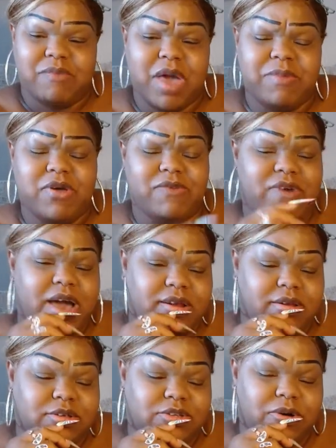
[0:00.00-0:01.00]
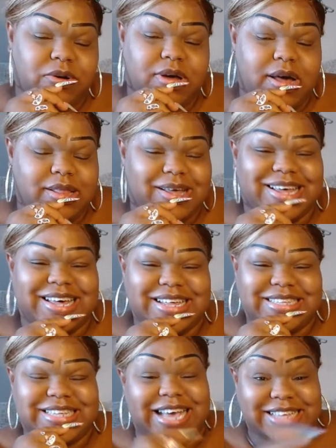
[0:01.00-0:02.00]
maybe you finding a certain color of
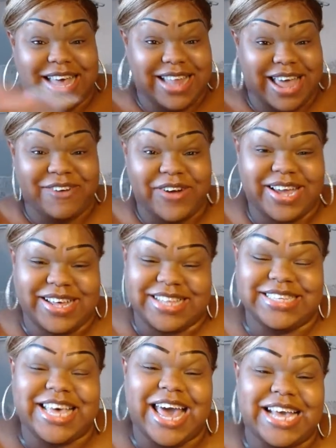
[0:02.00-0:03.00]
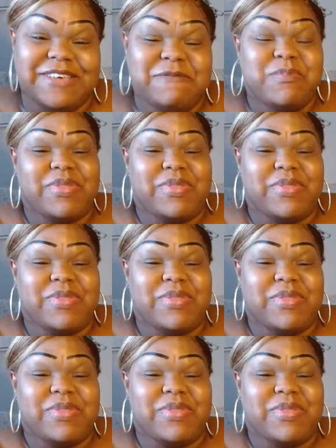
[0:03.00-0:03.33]
contacts i like gray contacts.